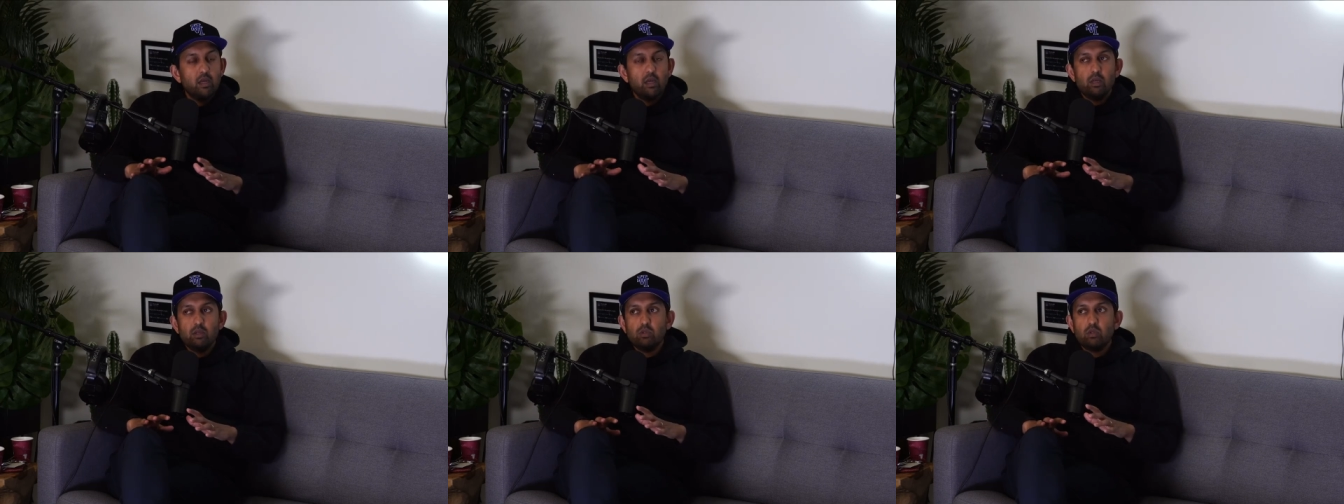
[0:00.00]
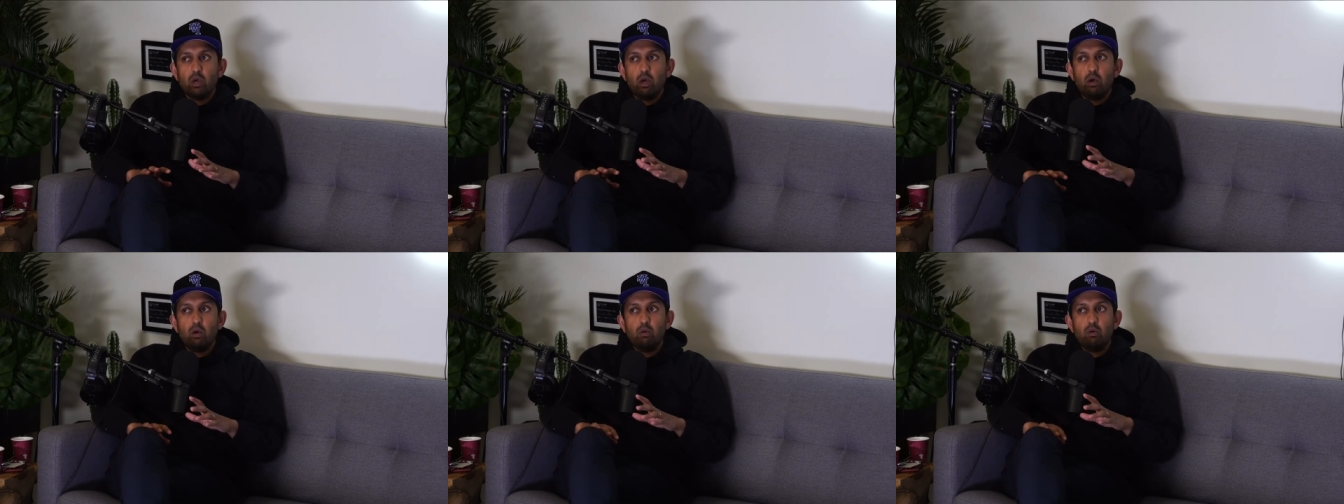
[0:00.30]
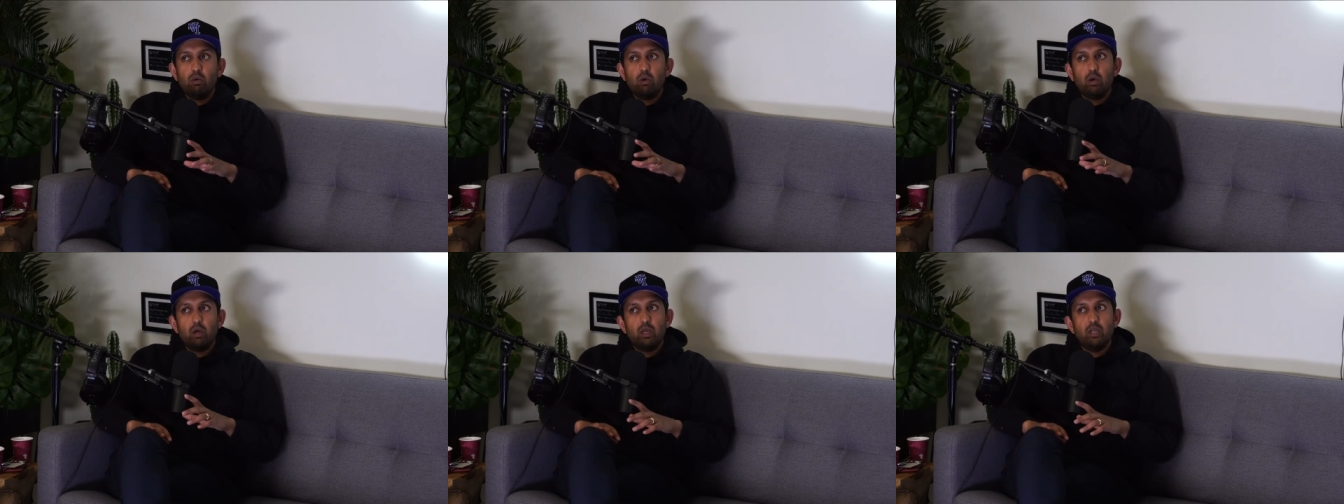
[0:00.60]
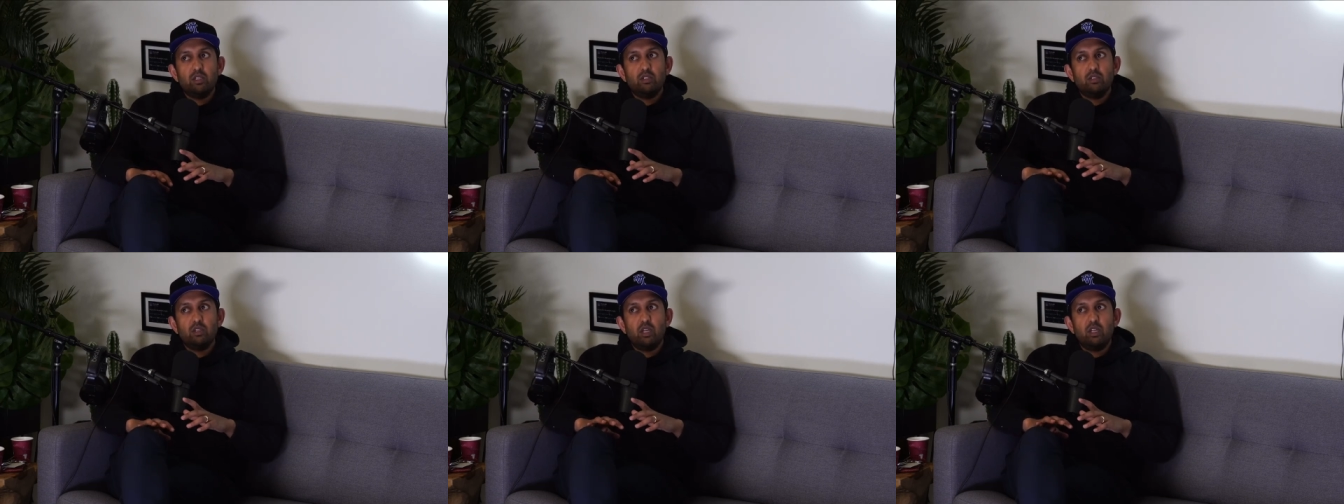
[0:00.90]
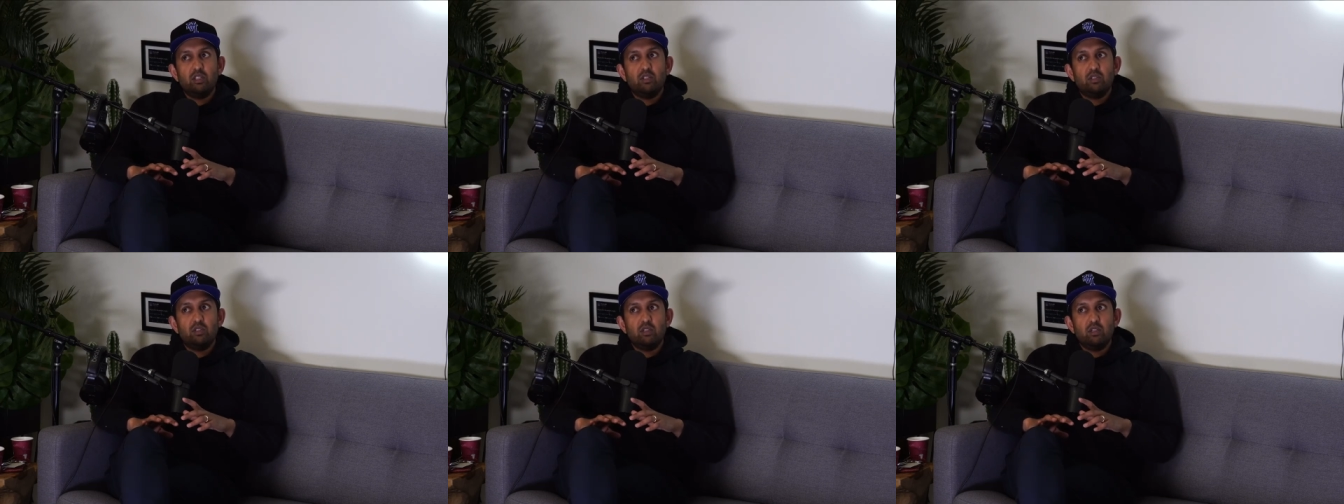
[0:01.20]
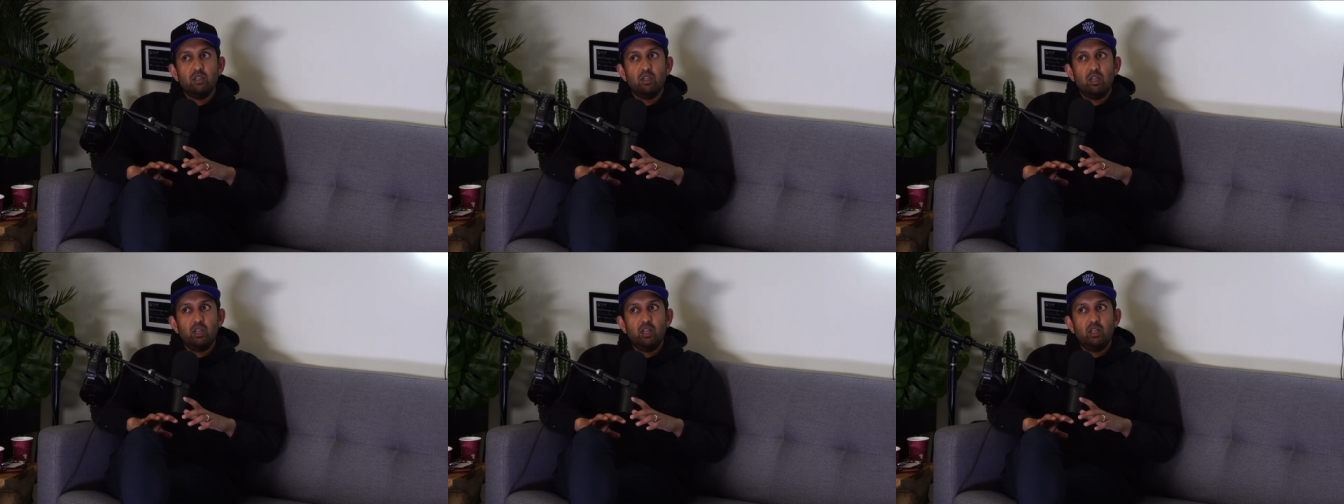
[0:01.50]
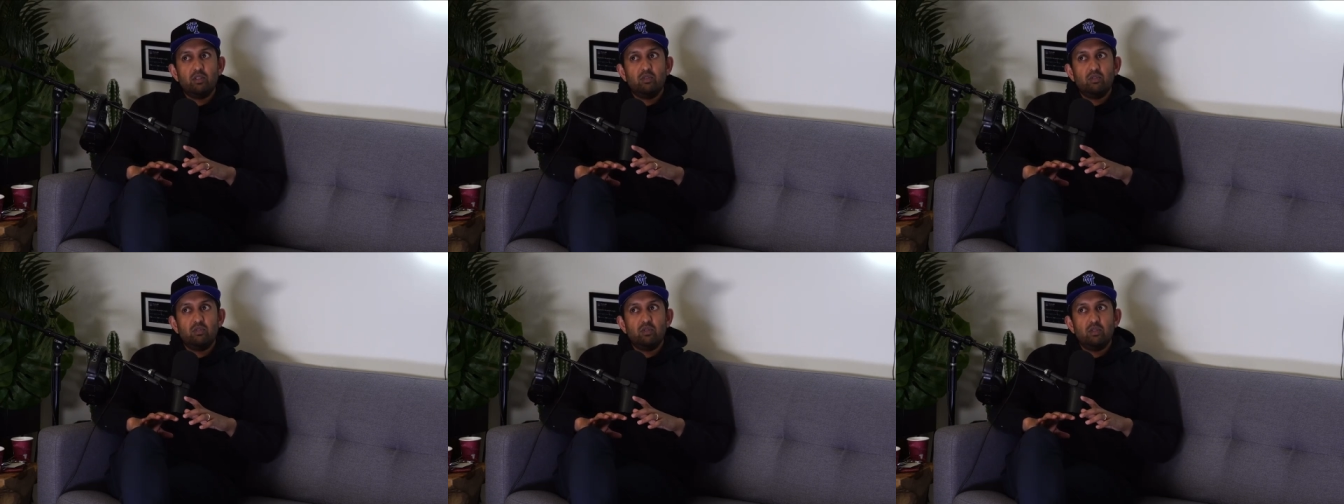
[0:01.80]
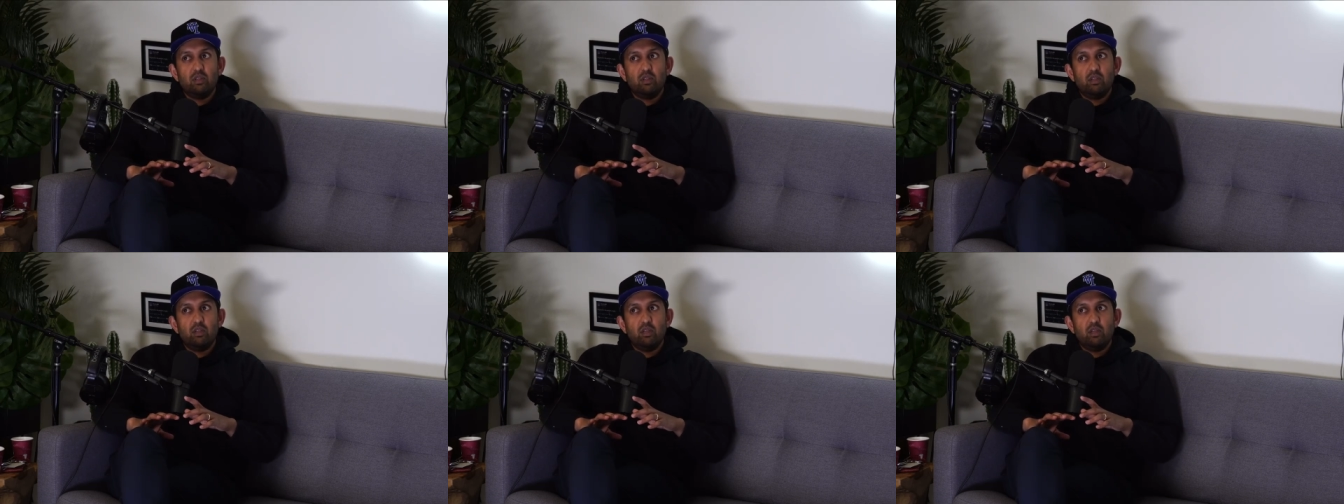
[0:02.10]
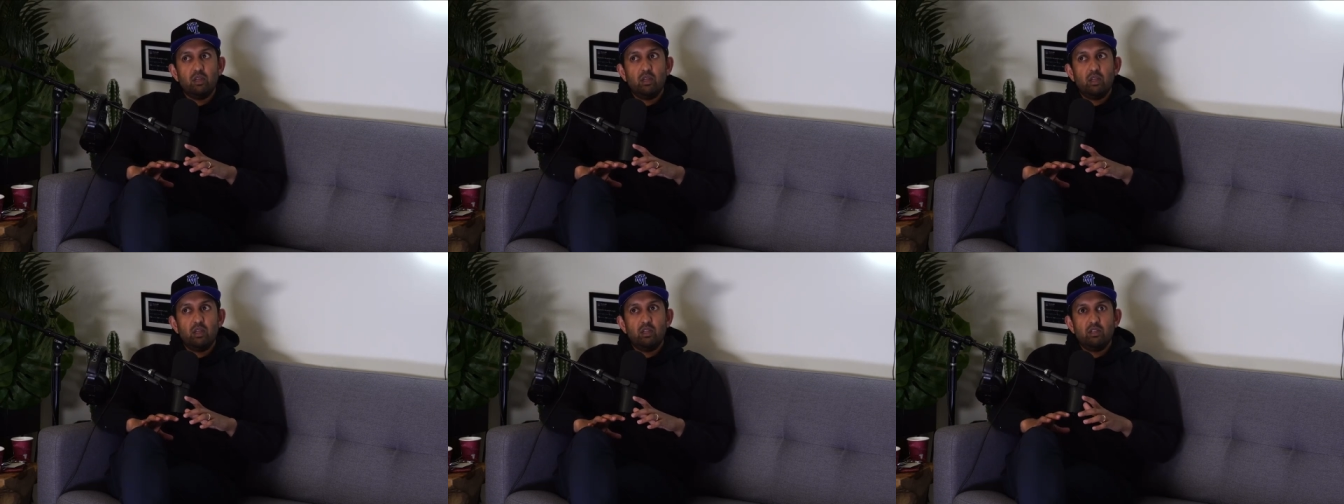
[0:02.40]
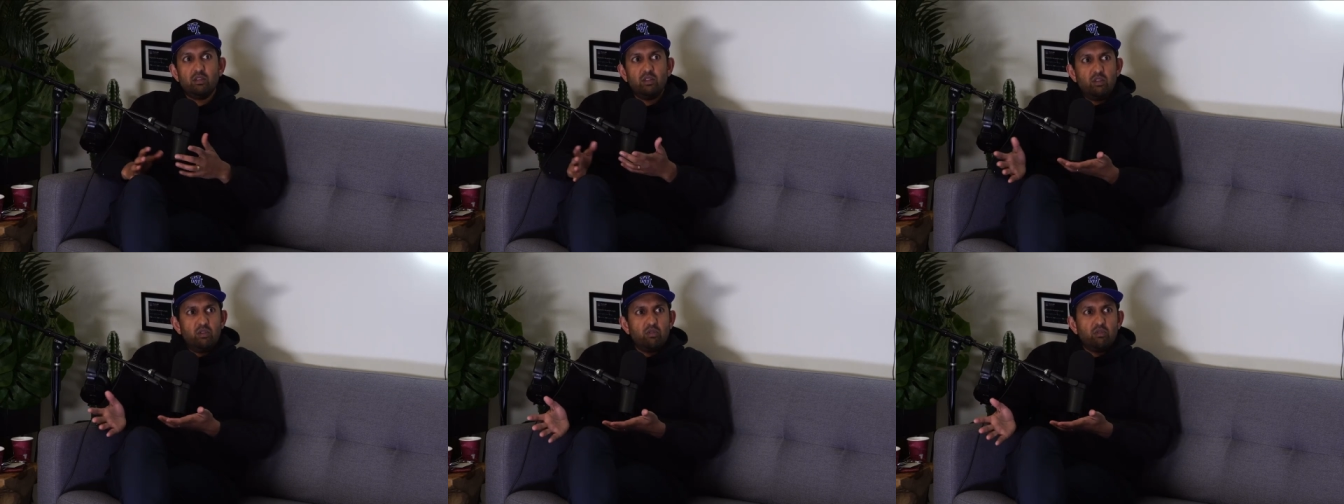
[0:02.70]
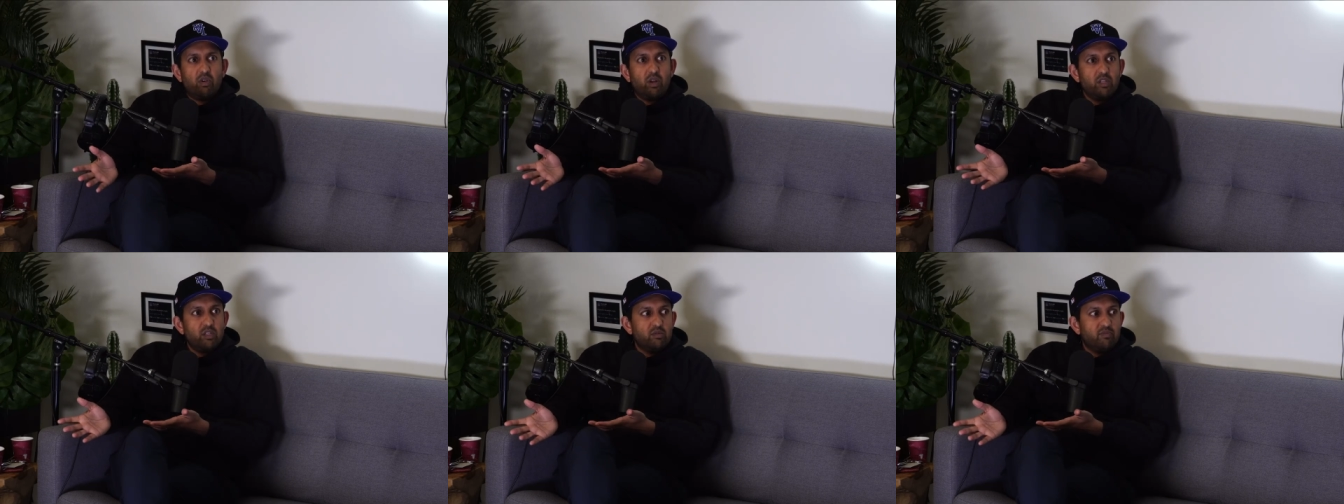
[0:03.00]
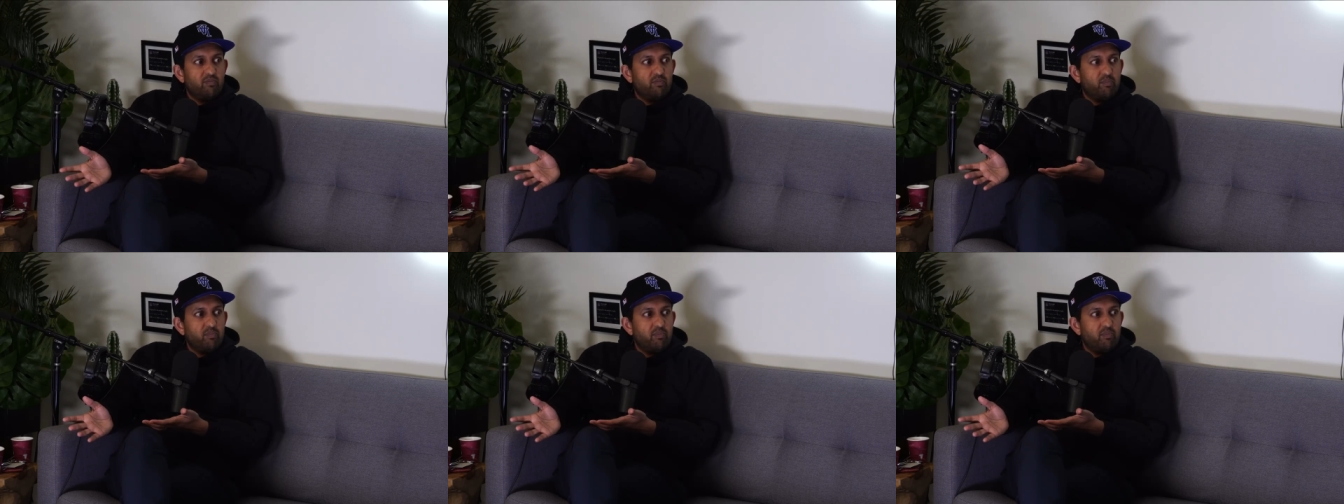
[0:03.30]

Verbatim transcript: So it's, it's, it's, it's Ukraine's,